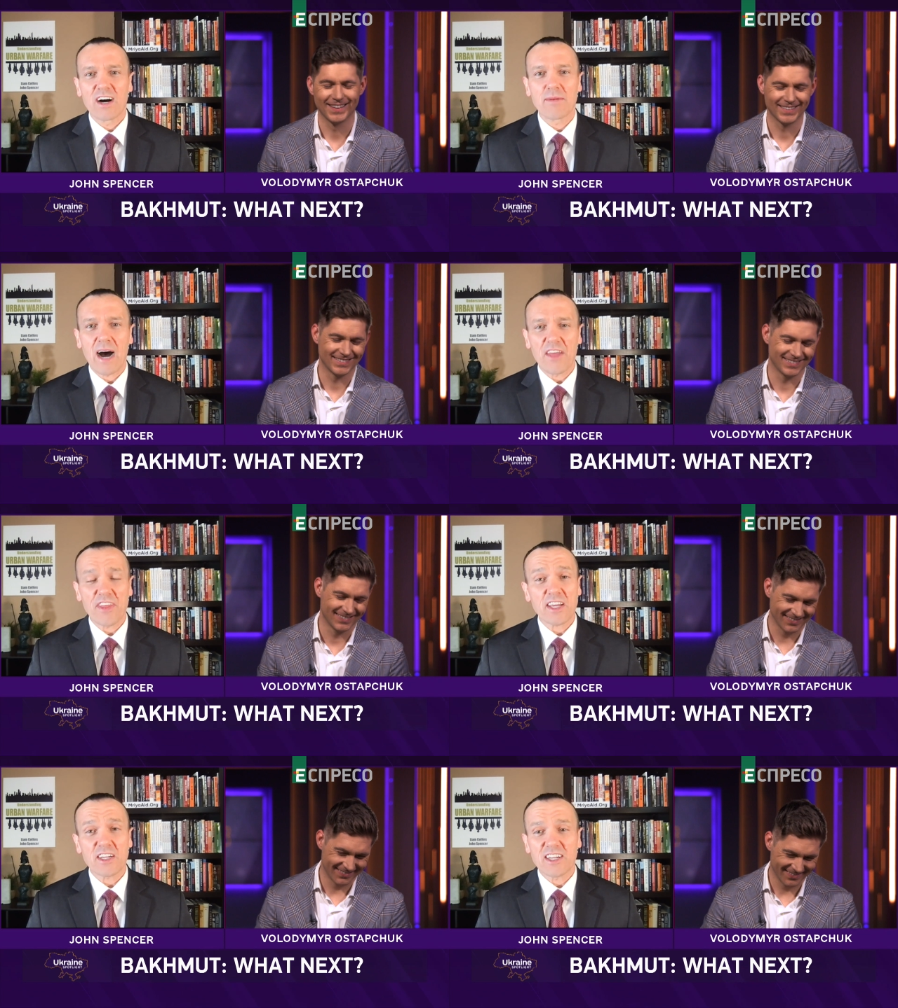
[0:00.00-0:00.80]
Speaker 1: um, I
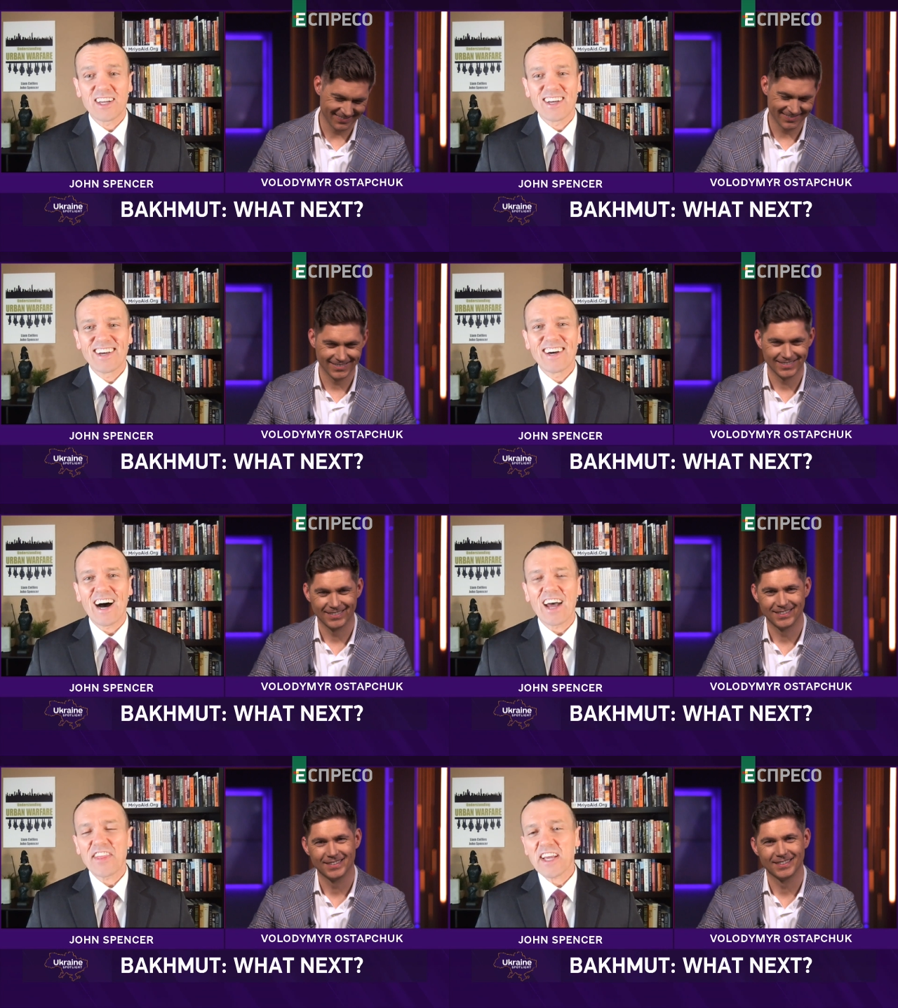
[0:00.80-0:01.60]
think it,
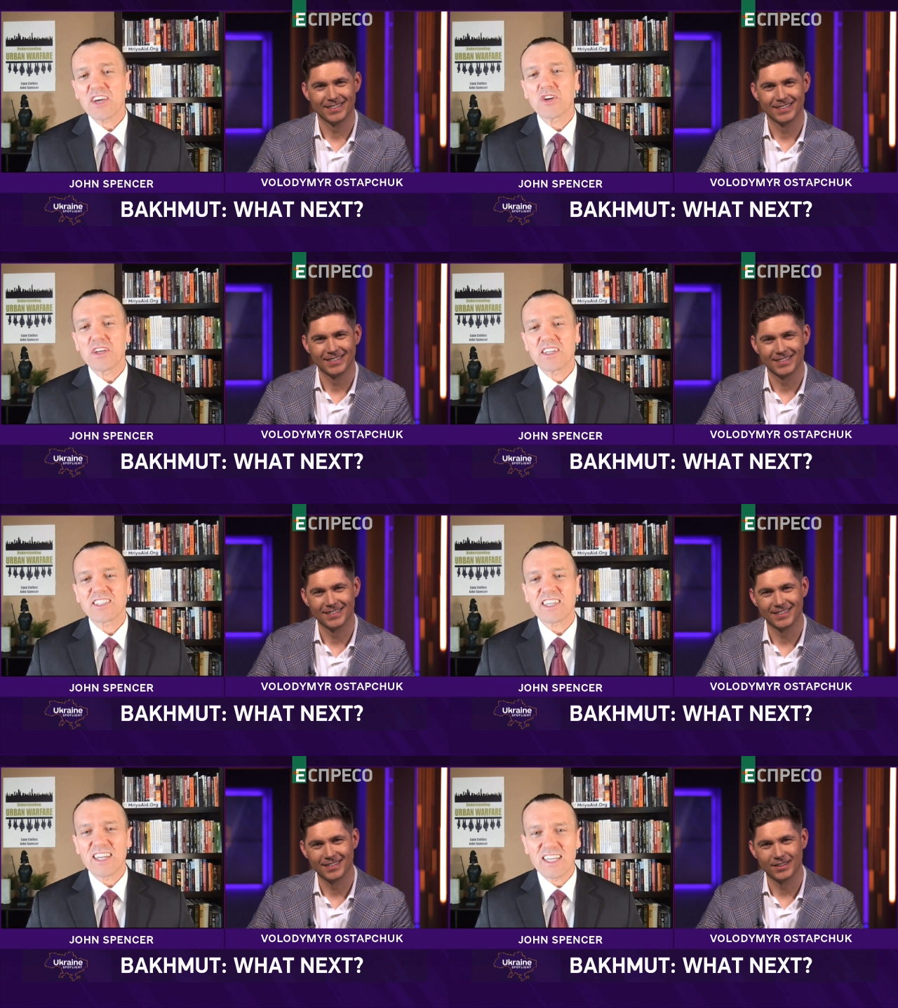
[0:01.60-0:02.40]
I think it,
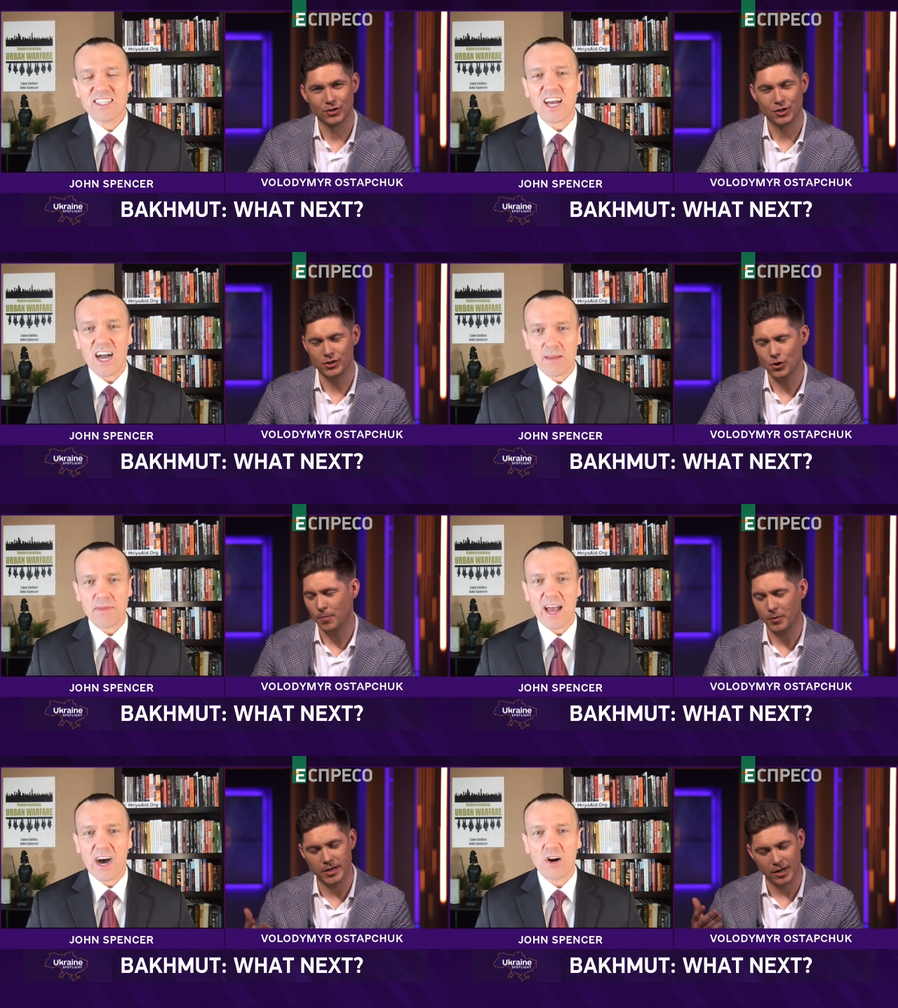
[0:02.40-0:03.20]
it's any time Just your
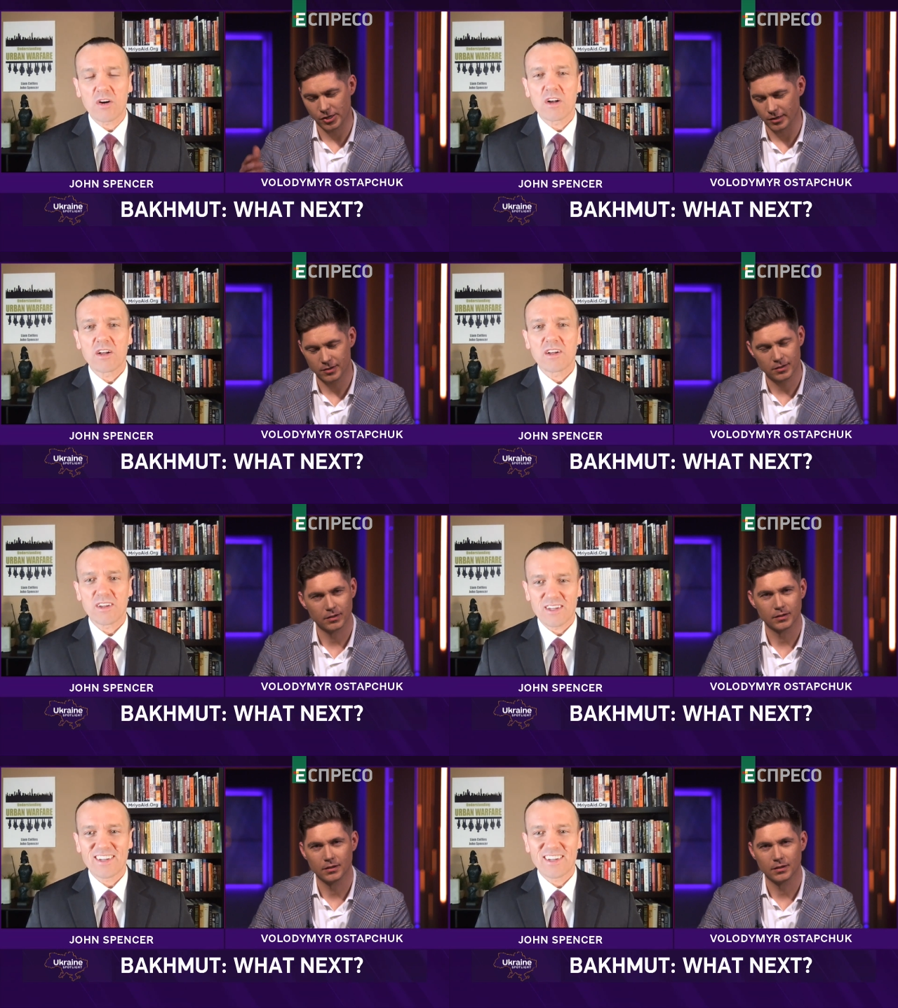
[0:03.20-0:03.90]
now. predictions.